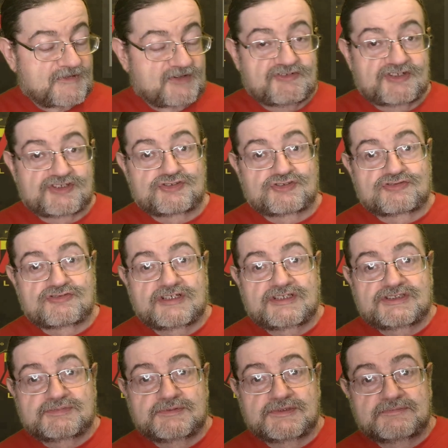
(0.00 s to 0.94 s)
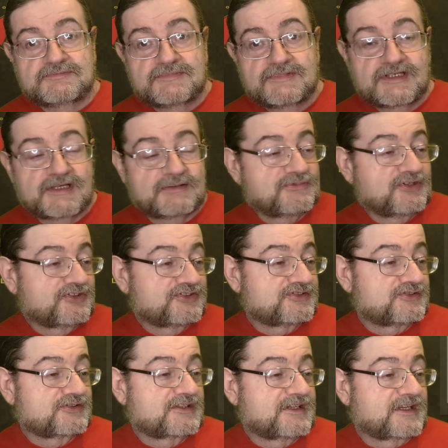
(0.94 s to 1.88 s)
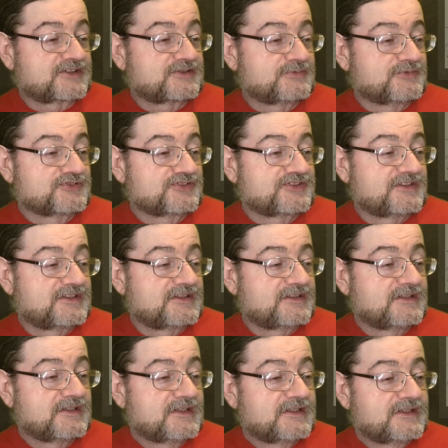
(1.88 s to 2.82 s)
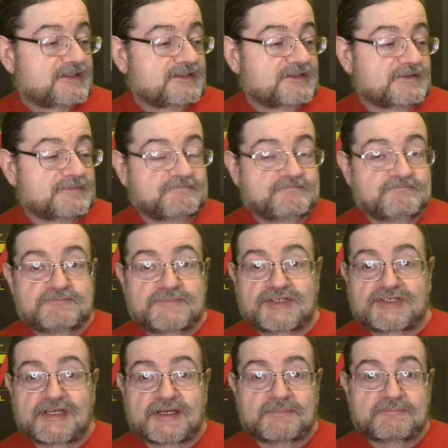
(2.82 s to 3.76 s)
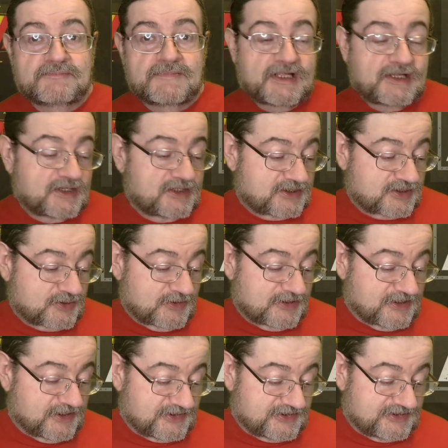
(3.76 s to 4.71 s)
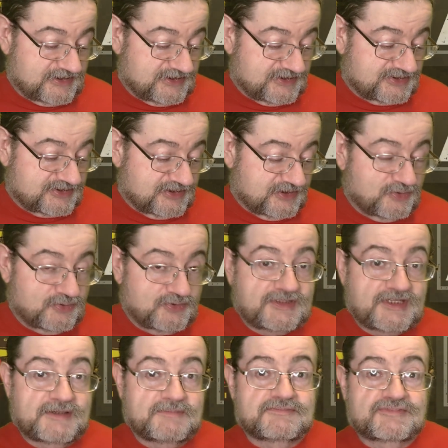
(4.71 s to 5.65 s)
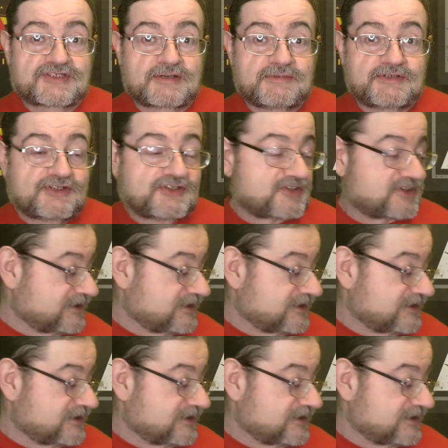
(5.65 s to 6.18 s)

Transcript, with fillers: WrestleCrate. But yeah, nice little collectibles there. Um, but yeah, quite like these. So yeah, it's going to be another